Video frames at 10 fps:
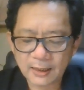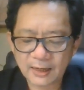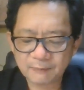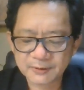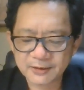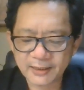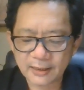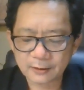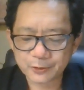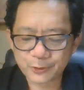Up
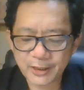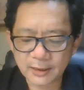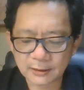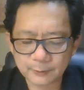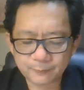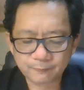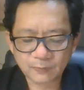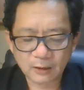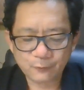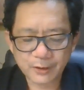they creaked,
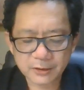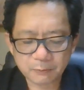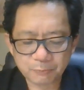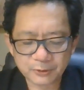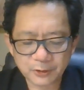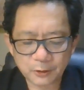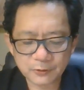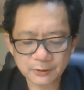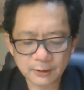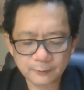which
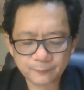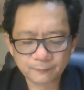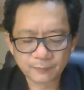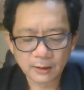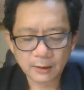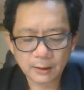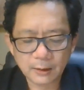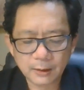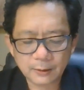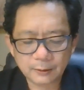produced
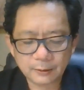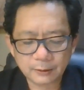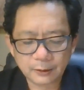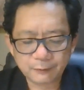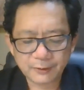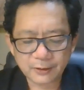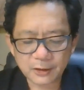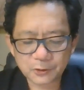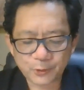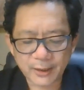
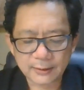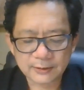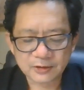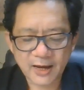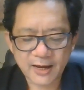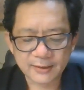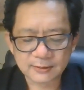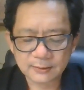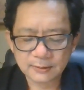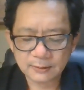divinatory signs.